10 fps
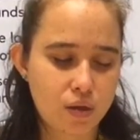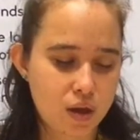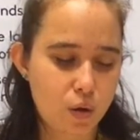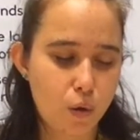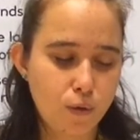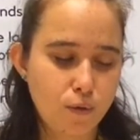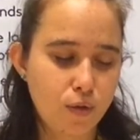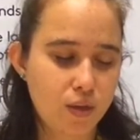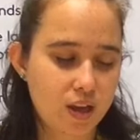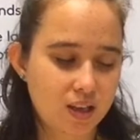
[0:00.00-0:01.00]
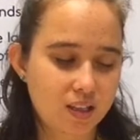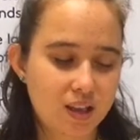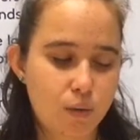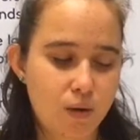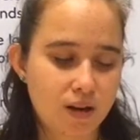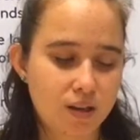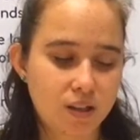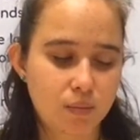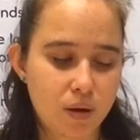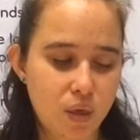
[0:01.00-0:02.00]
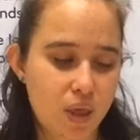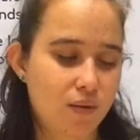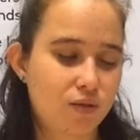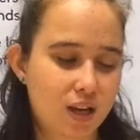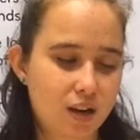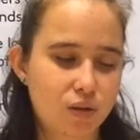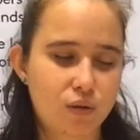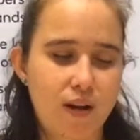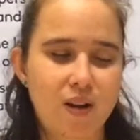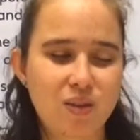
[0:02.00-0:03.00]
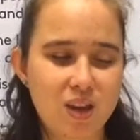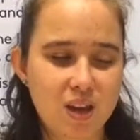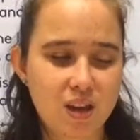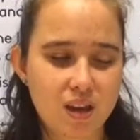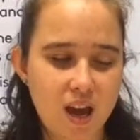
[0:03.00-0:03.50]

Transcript: the awful things that Wondersmiths have done throughout the